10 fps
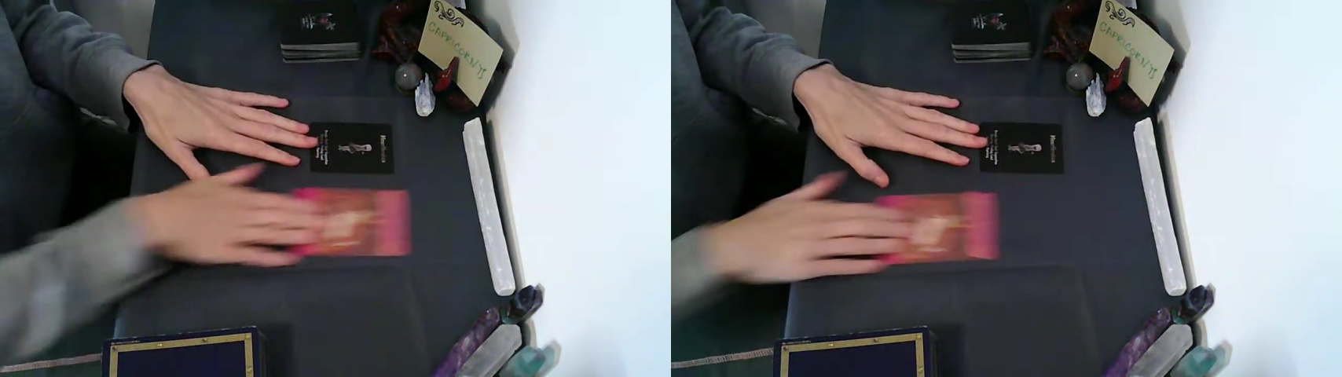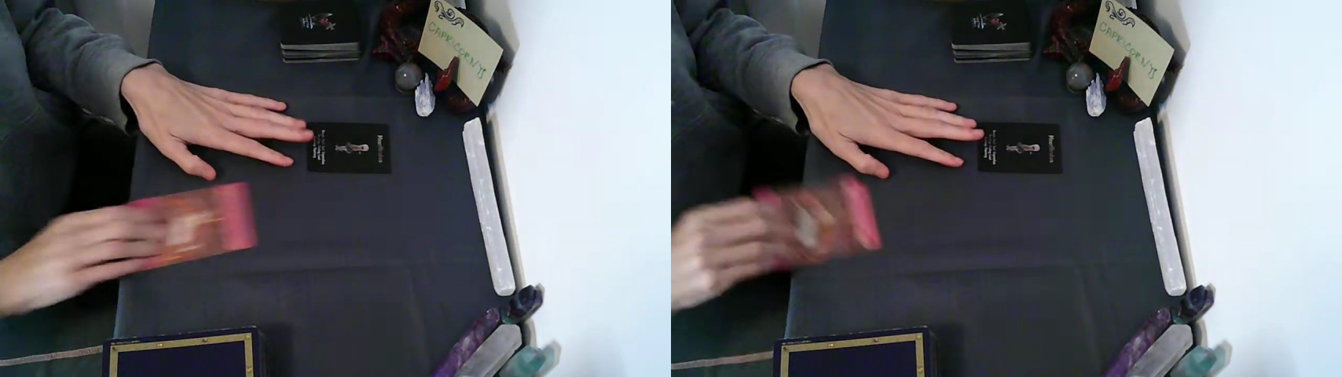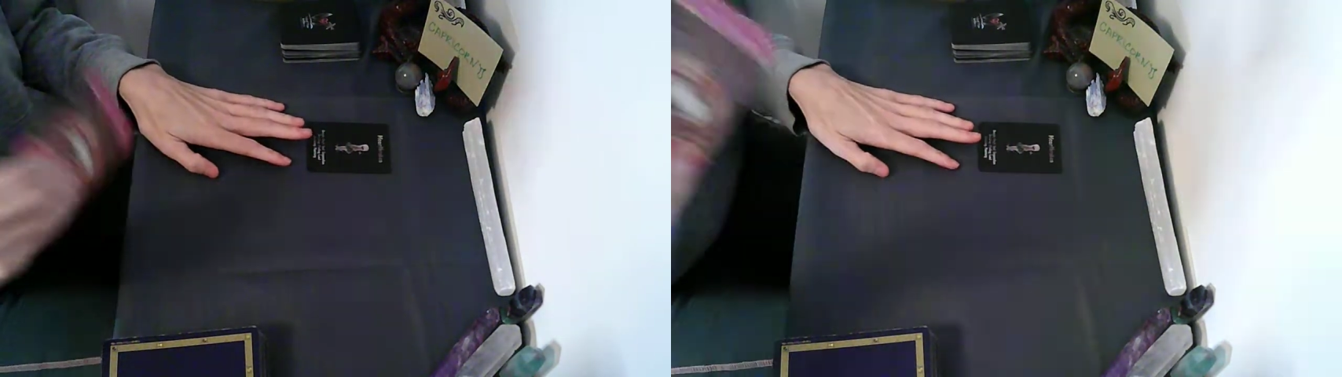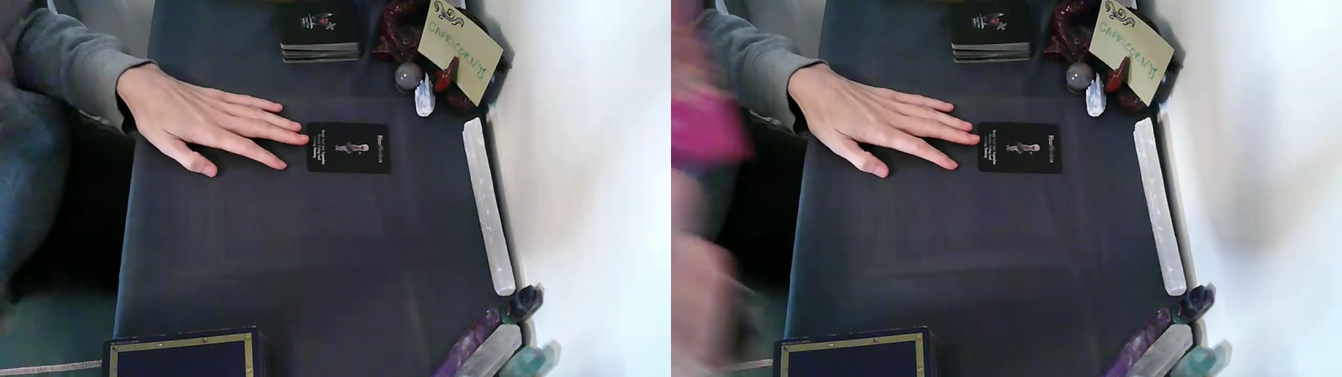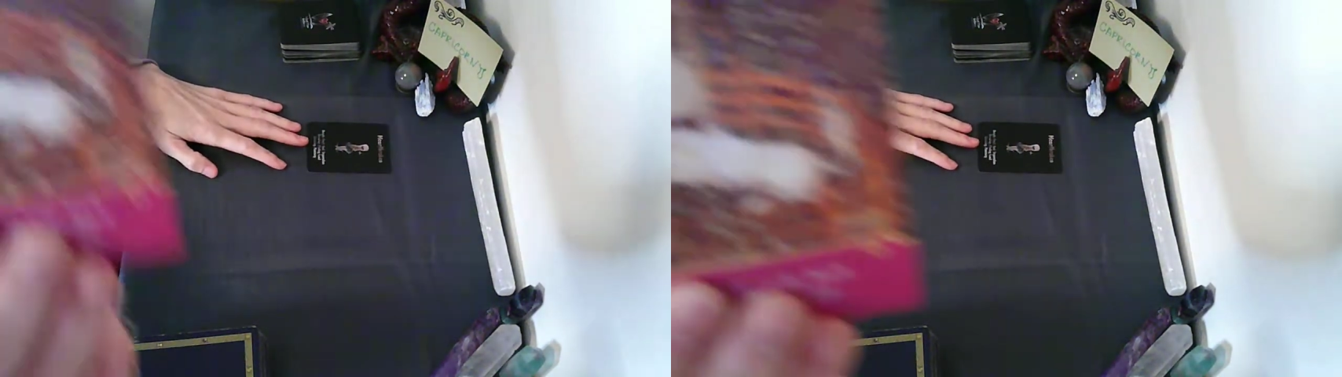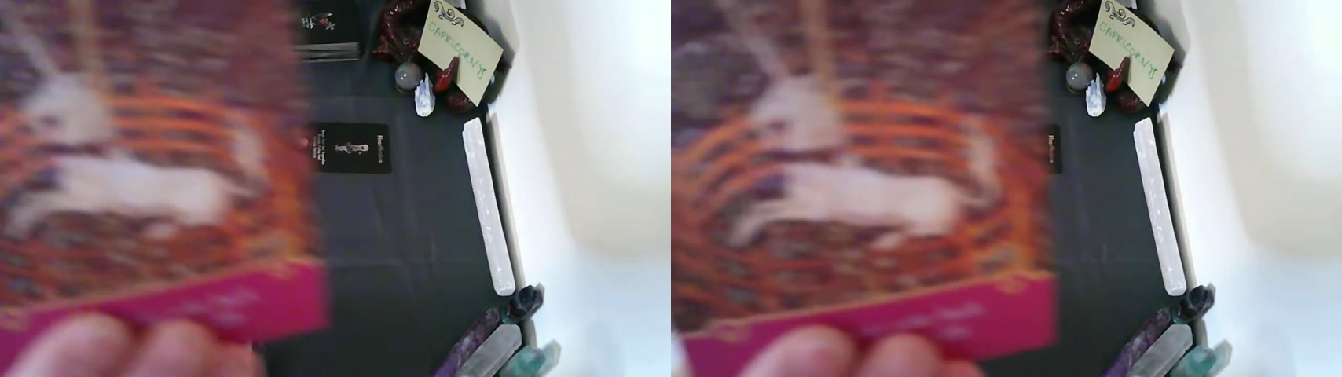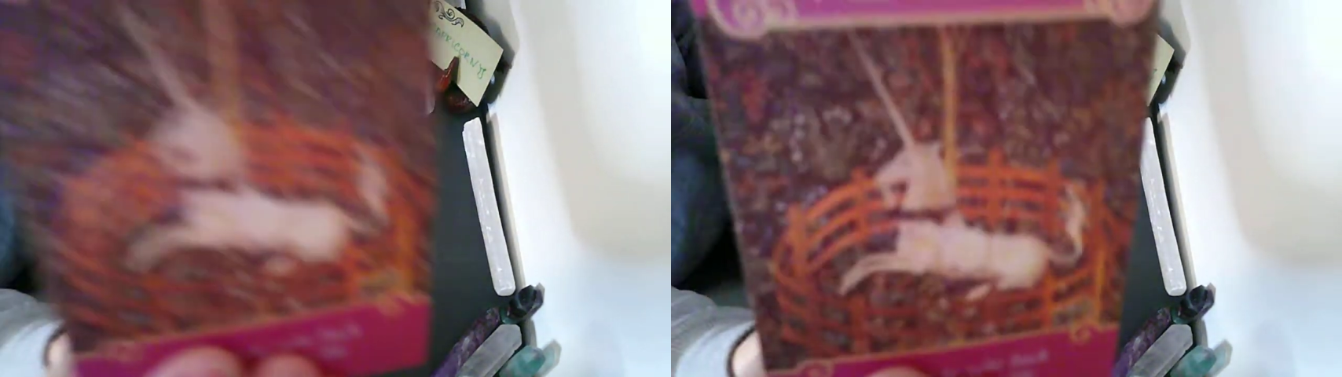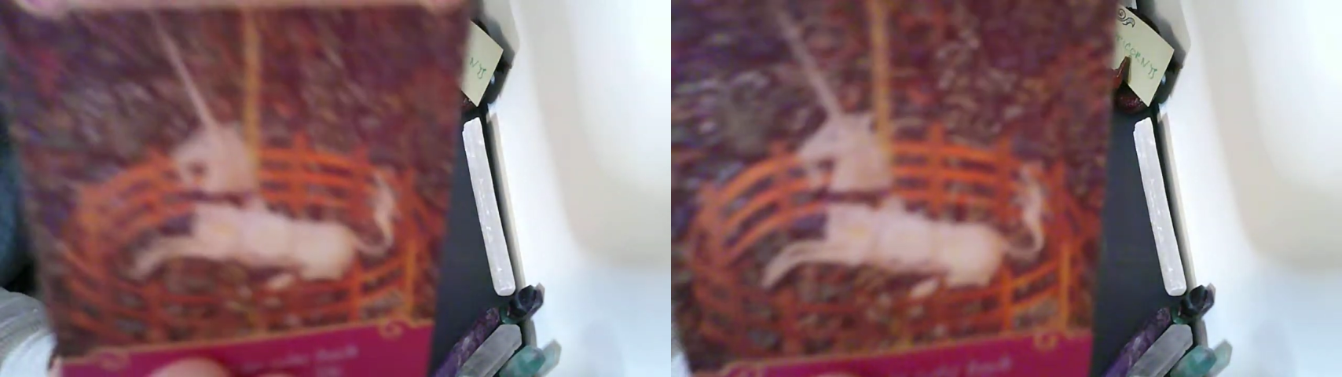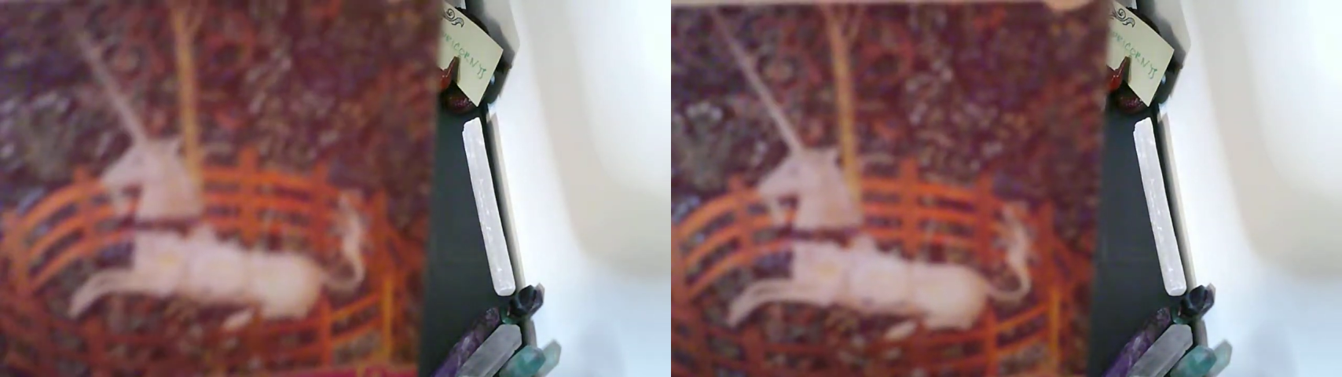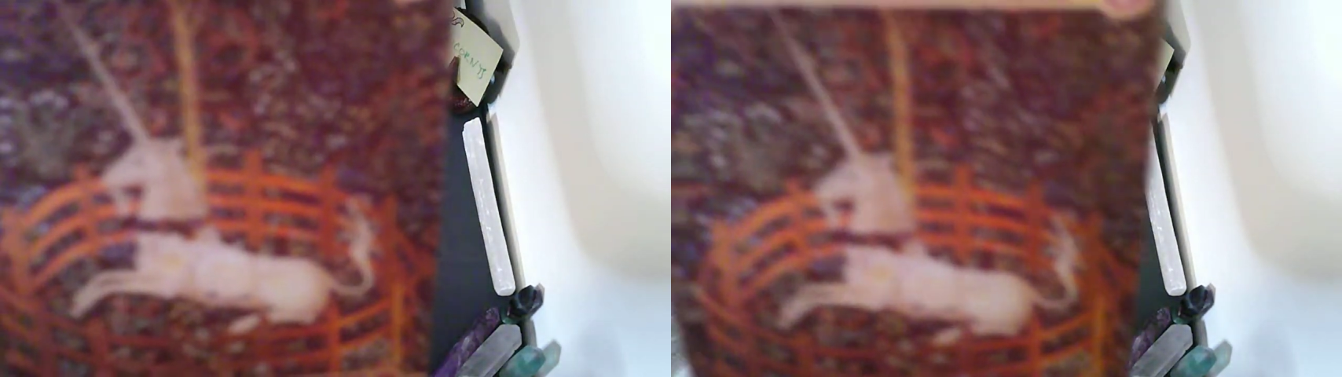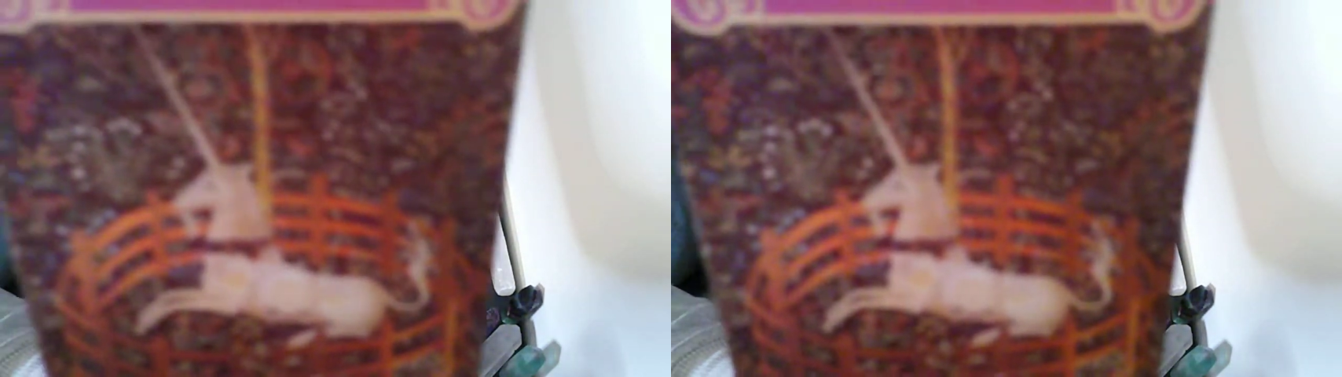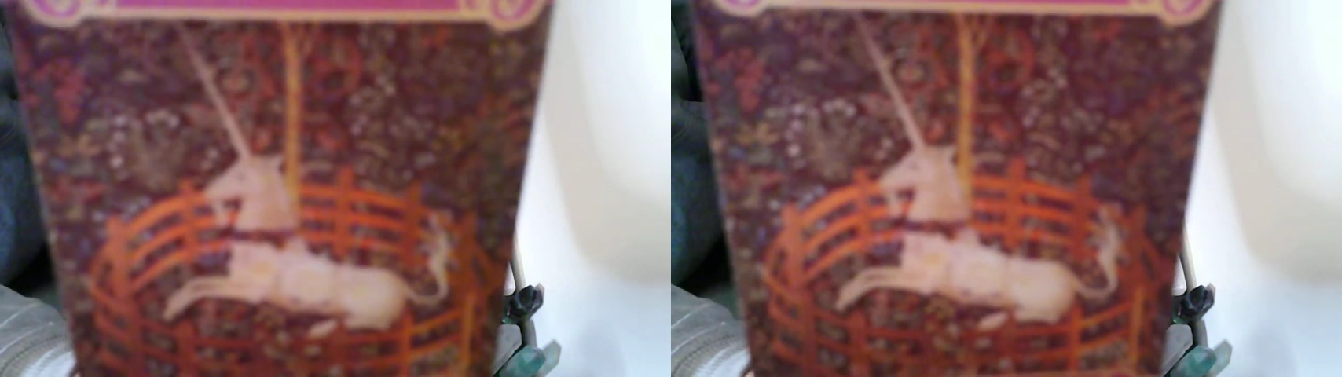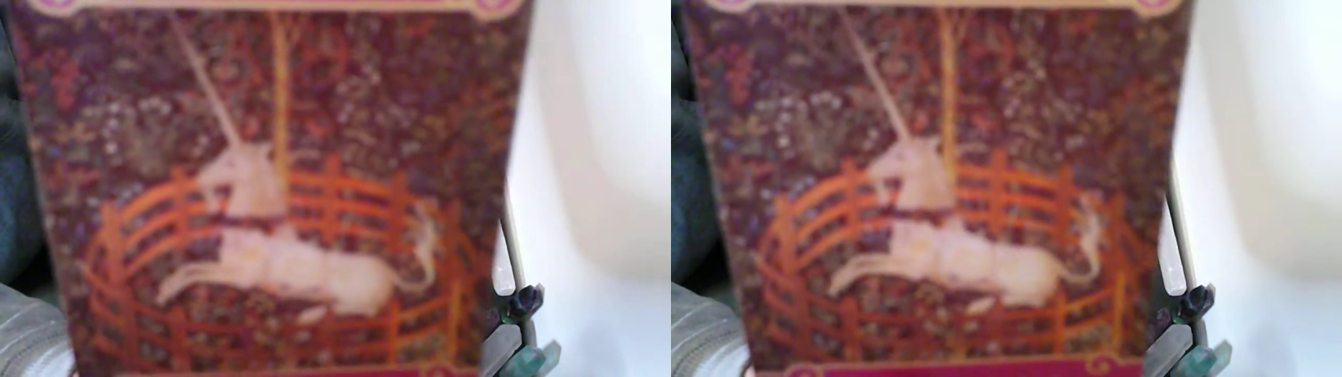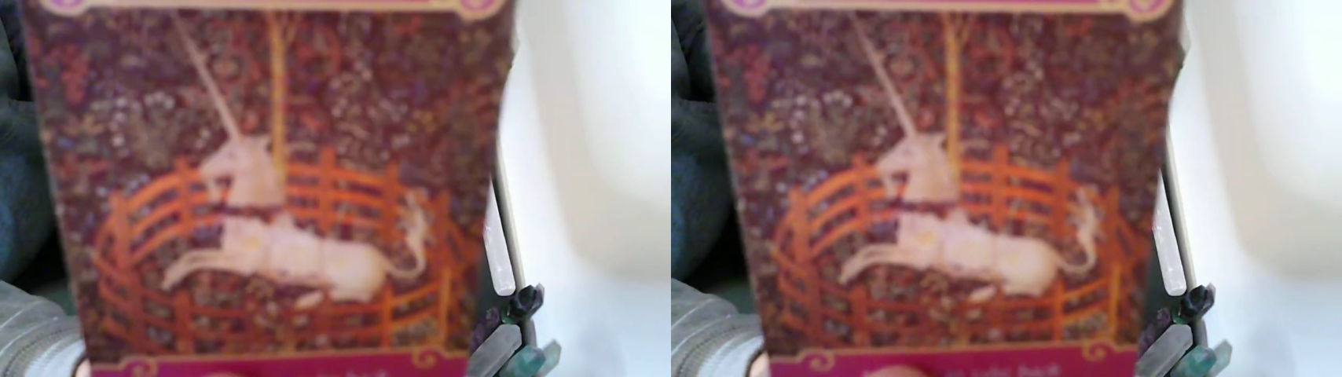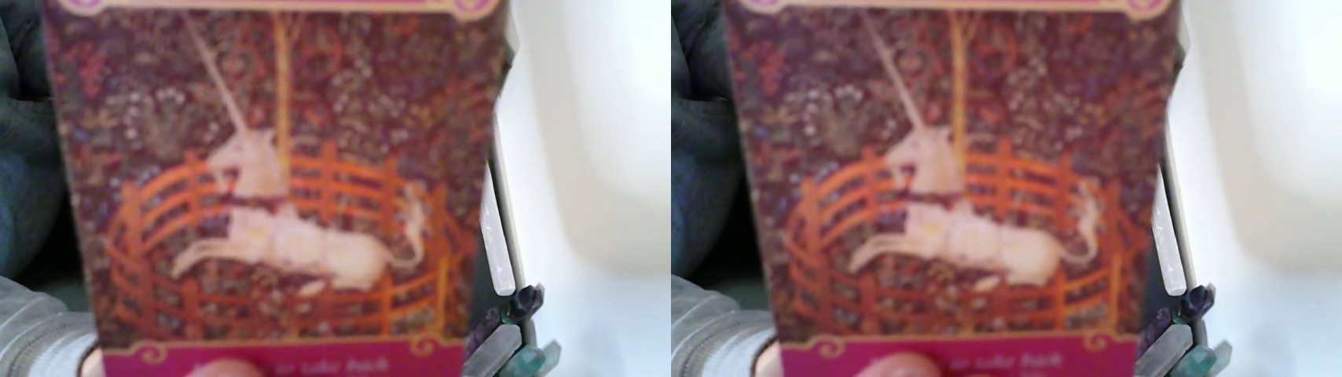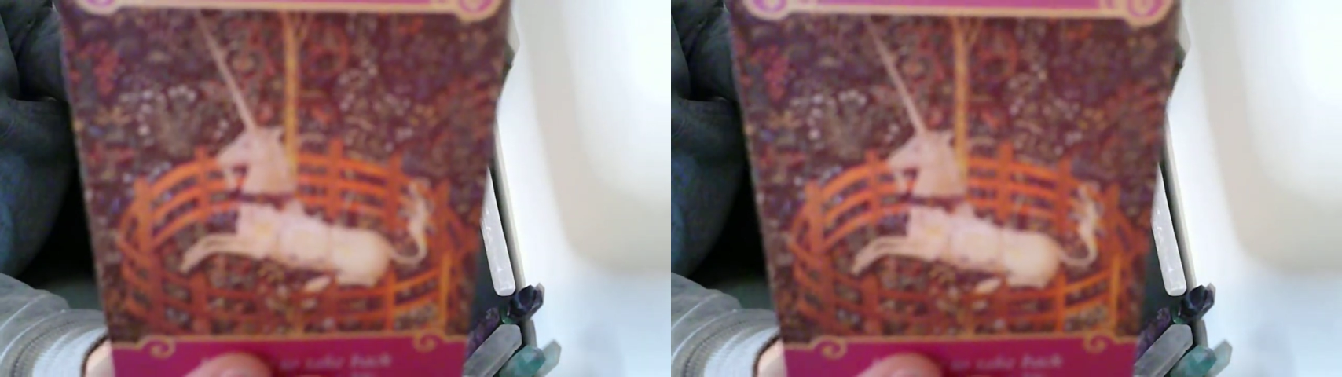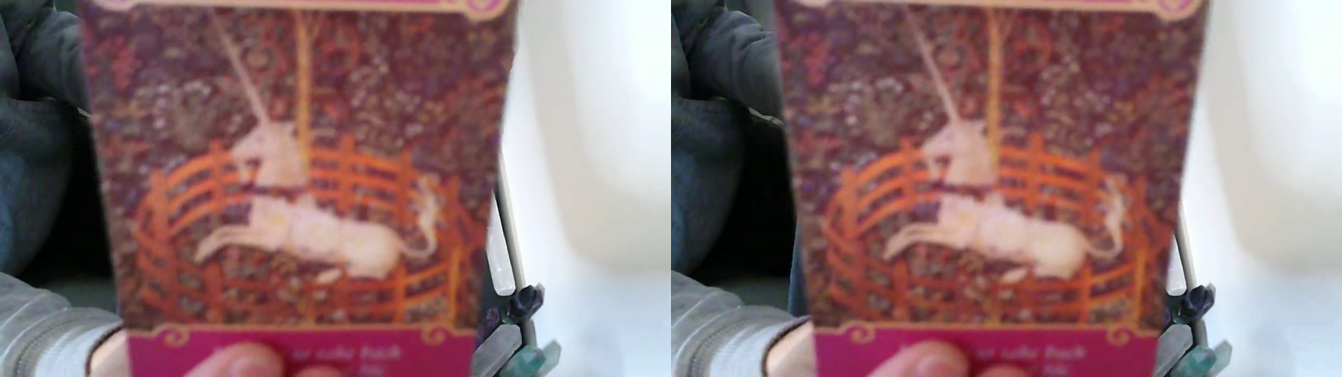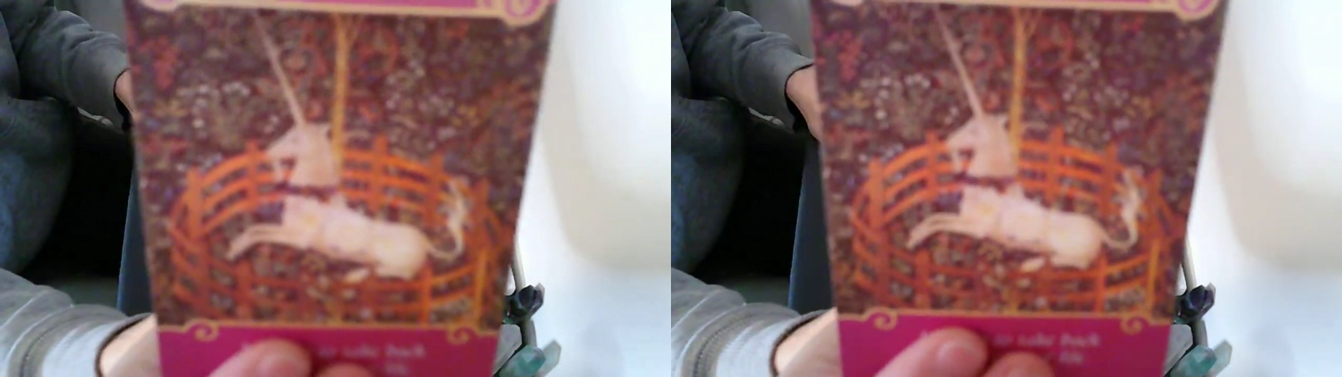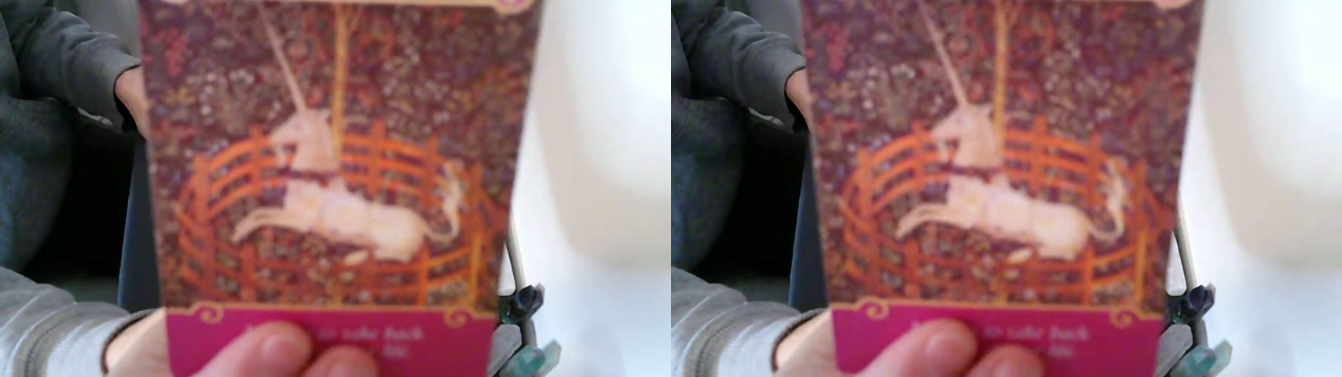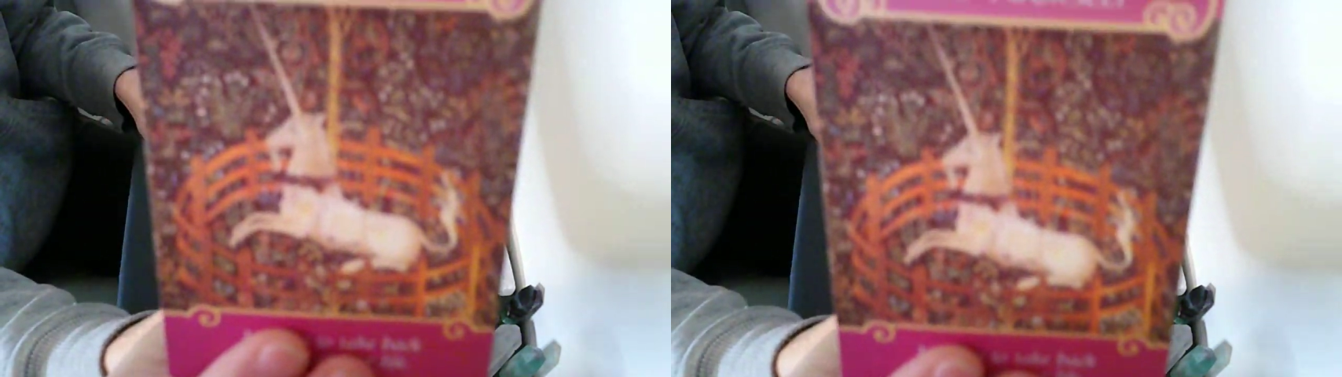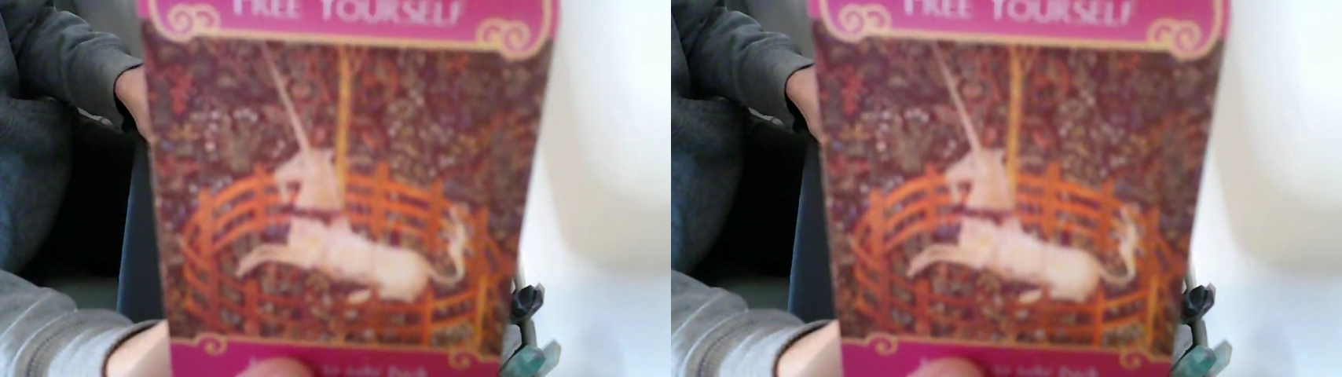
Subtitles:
(no speaker visible)